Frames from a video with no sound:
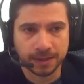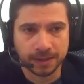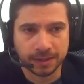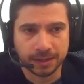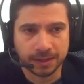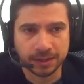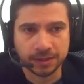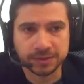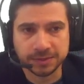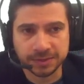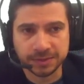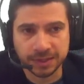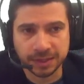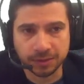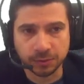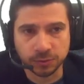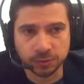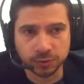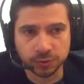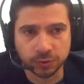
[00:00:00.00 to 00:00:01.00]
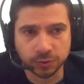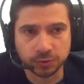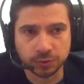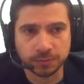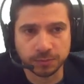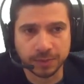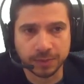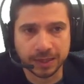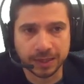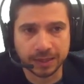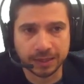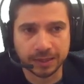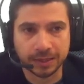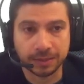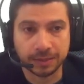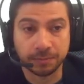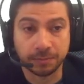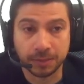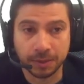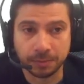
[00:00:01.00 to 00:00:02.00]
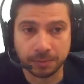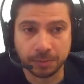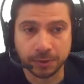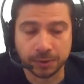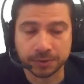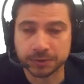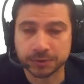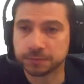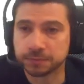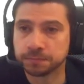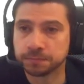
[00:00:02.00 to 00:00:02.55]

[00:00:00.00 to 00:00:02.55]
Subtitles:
each snake controlled by a bot.